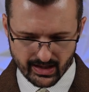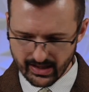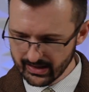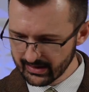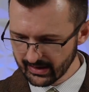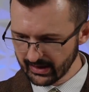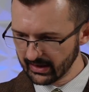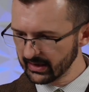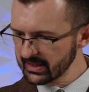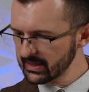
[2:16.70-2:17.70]
and
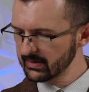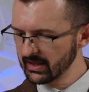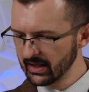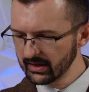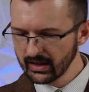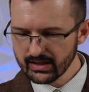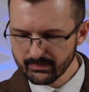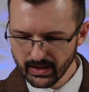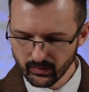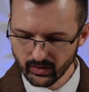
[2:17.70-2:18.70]
let's
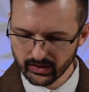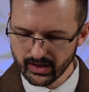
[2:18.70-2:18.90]
pick one.